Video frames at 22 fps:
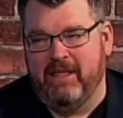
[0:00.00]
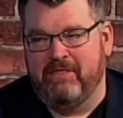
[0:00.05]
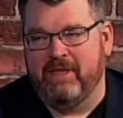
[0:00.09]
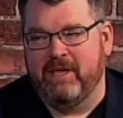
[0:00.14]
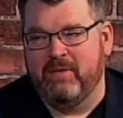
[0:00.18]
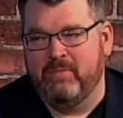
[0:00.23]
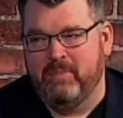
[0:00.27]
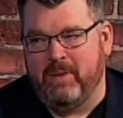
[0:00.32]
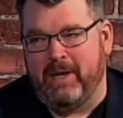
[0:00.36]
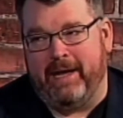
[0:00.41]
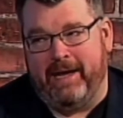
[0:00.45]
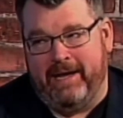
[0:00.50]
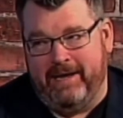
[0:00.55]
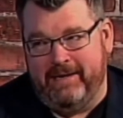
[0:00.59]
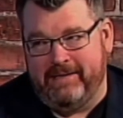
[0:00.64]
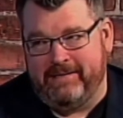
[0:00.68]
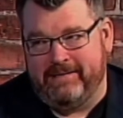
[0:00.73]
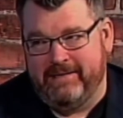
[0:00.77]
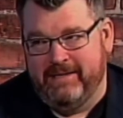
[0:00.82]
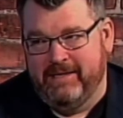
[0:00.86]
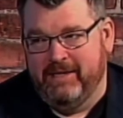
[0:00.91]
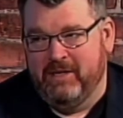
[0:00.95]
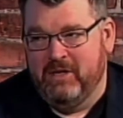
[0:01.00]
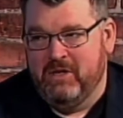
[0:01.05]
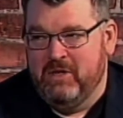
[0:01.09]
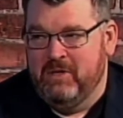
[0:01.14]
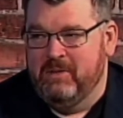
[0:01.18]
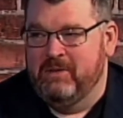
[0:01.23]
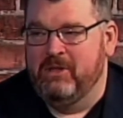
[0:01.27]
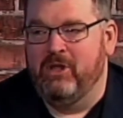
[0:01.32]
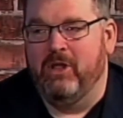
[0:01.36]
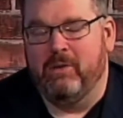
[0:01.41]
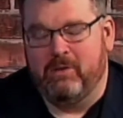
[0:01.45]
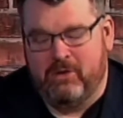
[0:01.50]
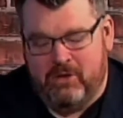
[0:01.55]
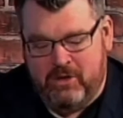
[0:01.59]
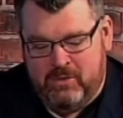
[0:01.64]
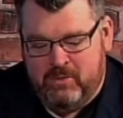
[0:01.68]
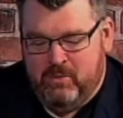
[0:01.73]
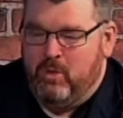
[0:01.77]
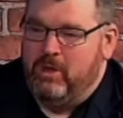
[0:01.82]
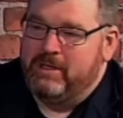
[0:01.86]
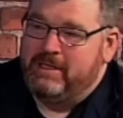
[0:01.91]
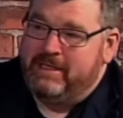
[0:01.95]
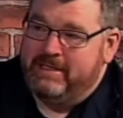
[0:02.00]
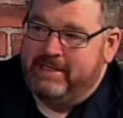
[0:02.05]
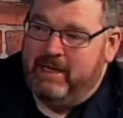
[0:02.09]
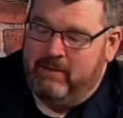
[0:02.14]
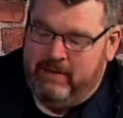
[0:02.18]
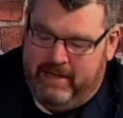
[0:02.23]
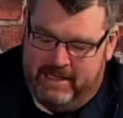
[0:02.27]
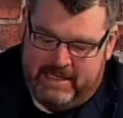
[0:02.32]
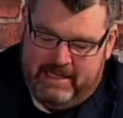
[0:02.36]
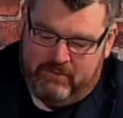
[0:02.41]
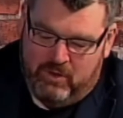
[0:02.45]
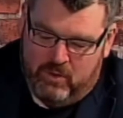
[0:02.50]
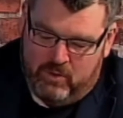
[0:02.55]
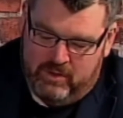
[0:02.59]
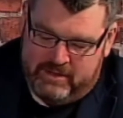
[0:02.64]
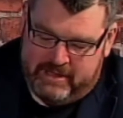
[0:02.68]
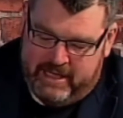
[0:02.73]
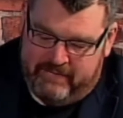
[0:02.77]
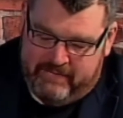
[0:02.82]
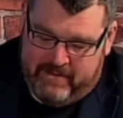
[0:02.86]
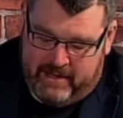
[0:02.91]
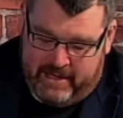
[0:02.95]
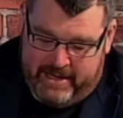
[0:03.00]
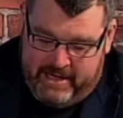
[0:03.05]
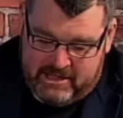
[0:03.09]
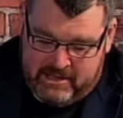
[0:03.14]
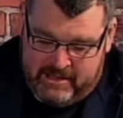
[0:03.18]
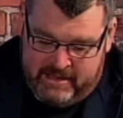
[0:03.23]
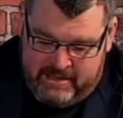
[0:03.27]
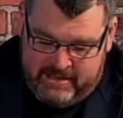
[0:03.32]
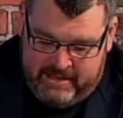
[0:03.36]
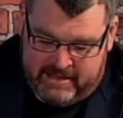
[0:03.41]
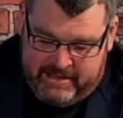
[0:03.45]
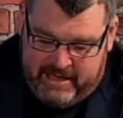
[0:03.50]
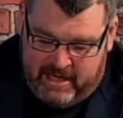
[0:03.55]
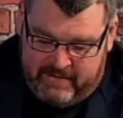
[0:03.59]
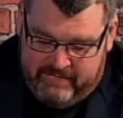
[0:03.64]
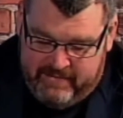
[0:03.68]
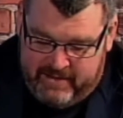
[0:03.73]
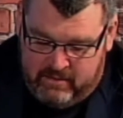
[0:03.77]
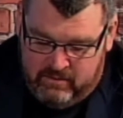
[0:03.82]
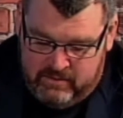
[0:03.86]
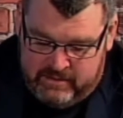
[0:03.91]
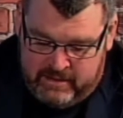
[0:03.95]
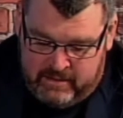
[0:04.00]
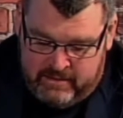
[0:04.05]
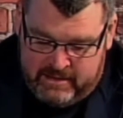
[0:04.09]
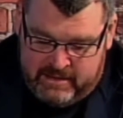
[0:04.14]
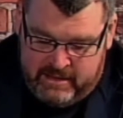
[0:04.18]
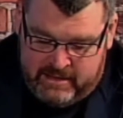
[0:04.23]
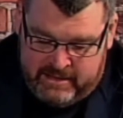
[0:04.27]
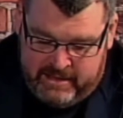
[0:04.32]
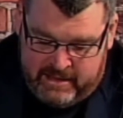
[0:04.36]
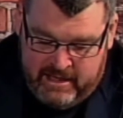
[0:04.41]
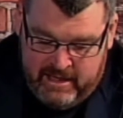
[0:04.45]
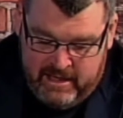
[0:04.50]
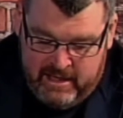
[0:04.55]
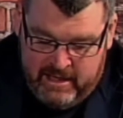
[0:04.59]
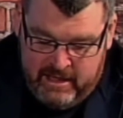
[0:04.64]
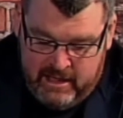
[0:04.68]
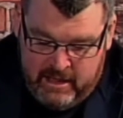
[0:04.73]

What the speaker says: anything, but look, let's have a look at what Dave Cole actually said. Dave Cole said this. He said,